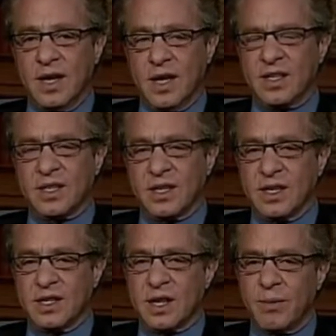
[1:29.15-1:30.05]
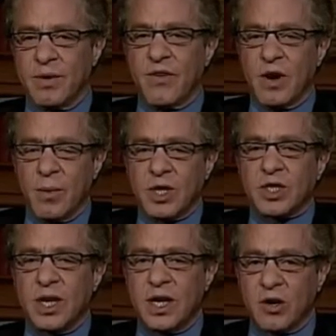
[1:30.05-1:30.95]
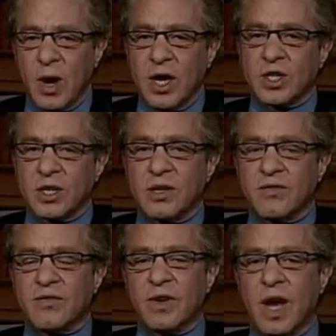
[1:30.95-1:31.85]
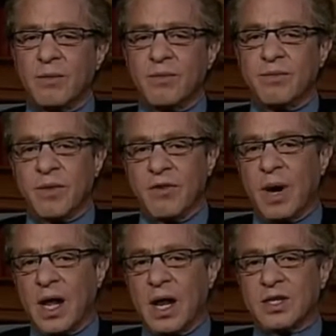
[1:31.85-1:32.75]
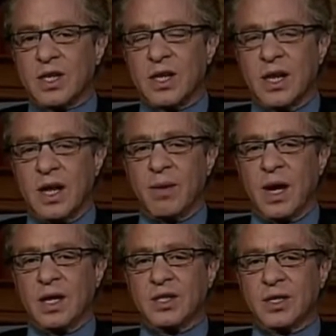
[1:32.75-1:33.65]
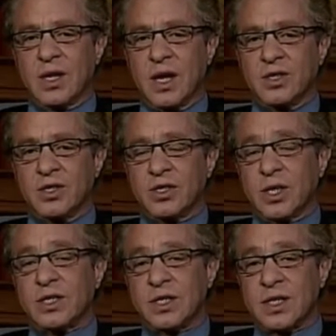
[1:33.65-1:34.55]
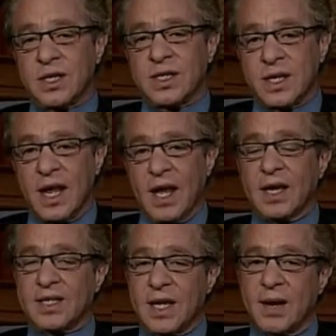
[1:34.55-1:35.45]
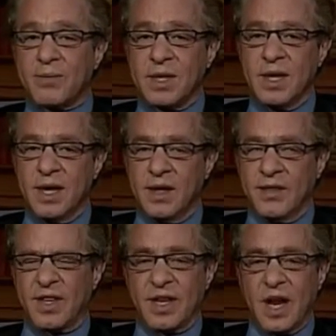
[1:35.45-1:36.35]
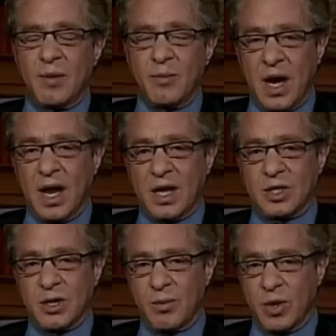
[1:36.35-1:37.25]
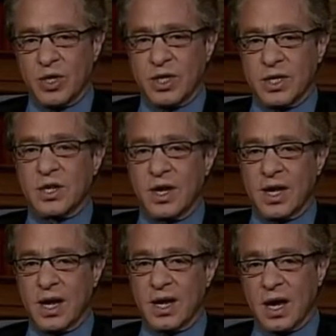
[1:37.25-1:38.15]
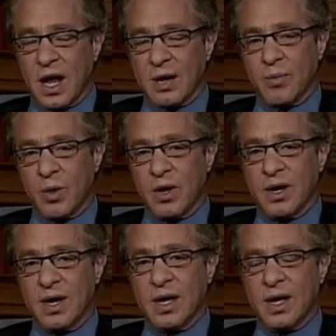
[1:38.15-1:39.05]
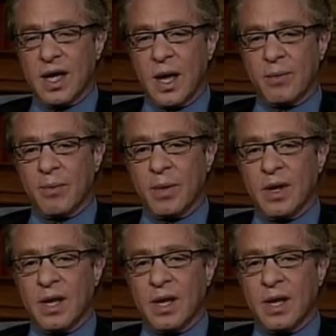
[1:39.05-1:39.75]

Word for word: It's, it's going to be very much an integration of, non, of biological and non-biological intelligence, just as it is today, except that the non-biological portion is going to get a lot more capable.